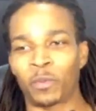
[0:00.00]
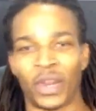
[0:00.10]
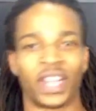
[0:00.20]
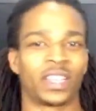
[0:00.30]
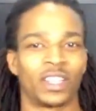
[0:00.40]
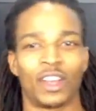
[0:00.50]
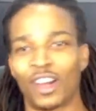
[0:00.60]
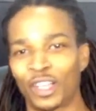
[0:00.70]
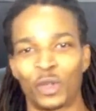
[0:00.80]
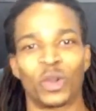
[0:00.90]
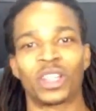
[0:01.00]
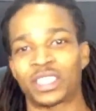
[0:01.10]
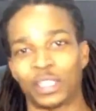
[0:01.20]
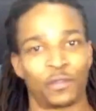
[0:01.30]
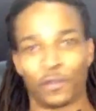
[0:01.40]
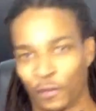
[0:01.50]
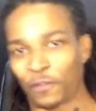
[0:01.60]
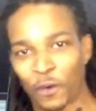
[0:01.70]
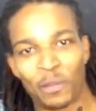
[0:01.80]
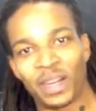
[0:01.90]
breaking the law and doing all this stuff
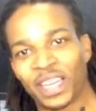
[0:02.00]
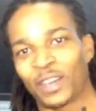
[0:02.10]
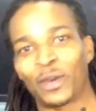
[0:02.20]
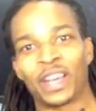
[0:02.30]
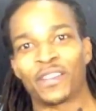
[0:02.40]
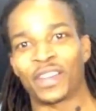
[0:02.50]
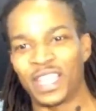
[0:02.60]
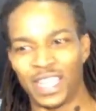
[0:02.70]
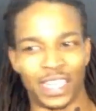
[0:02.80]
for money or whatever.